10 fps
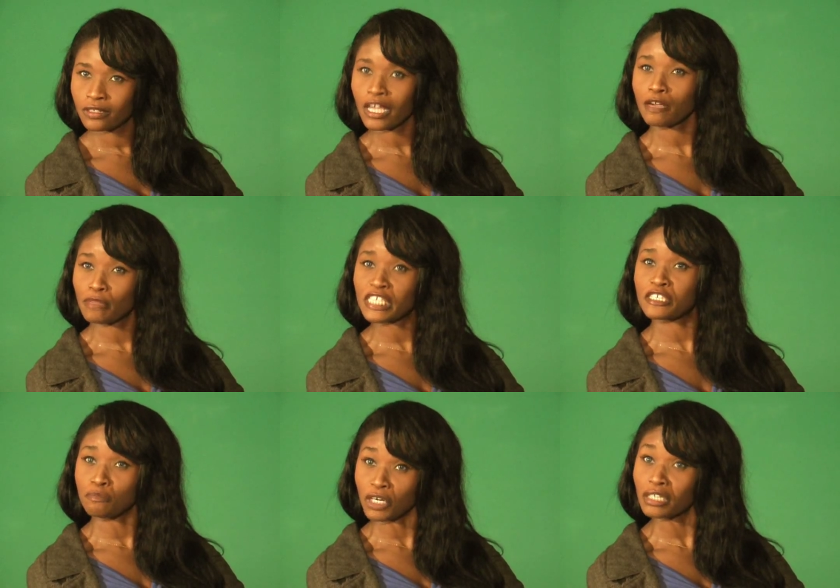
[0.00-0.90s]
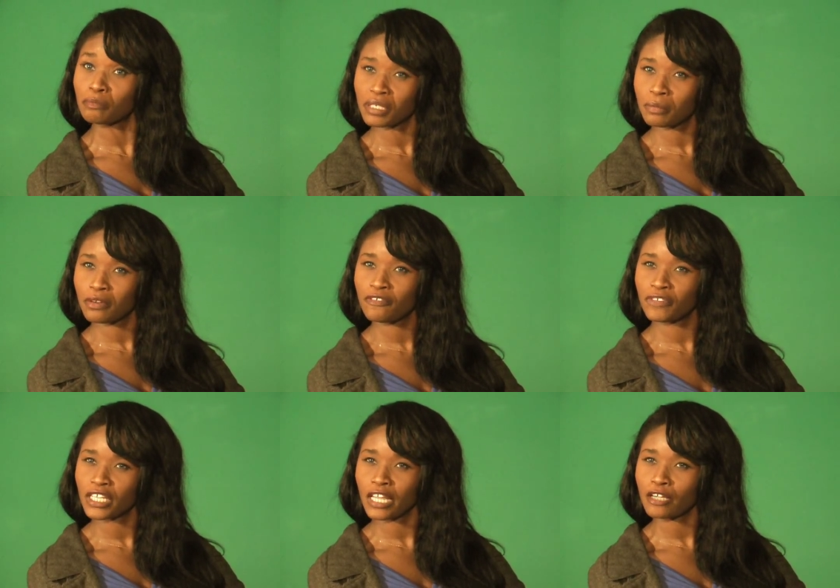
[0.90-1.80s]
that I make smart people
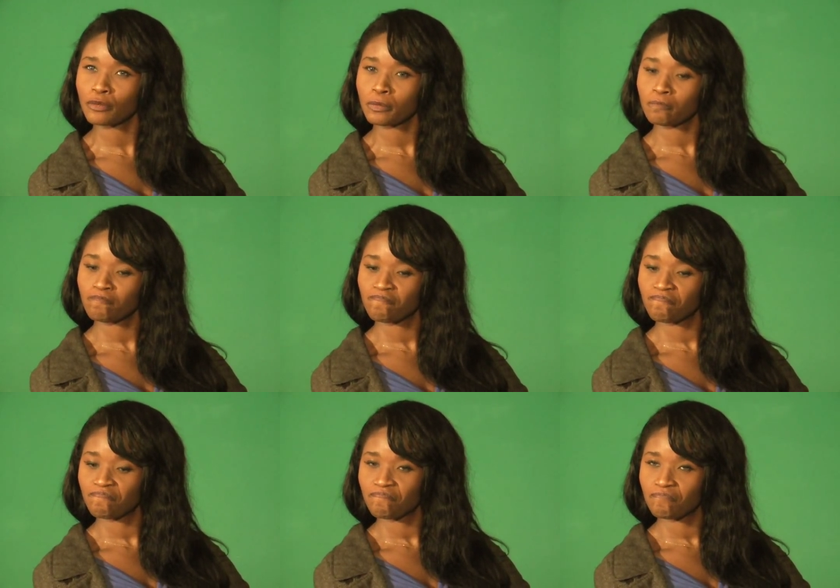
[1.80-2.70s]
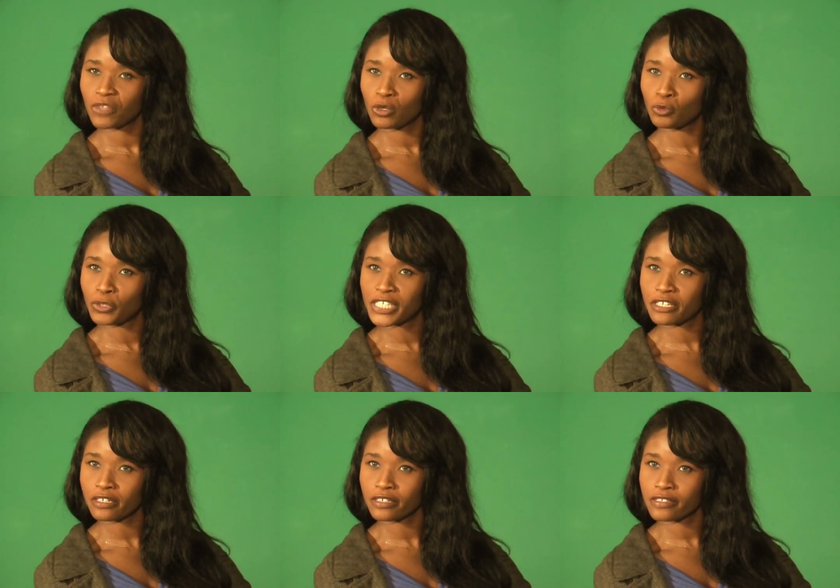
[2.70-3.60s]
feel like
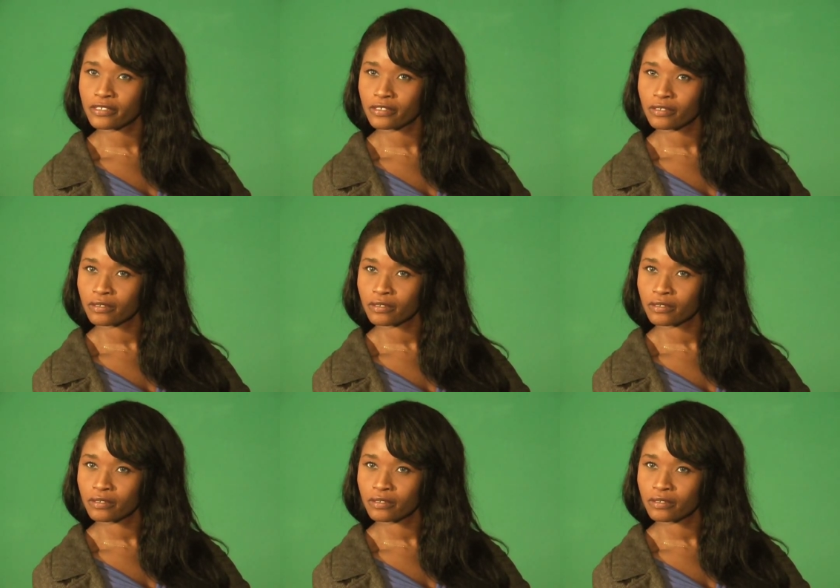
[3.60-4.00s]
retards.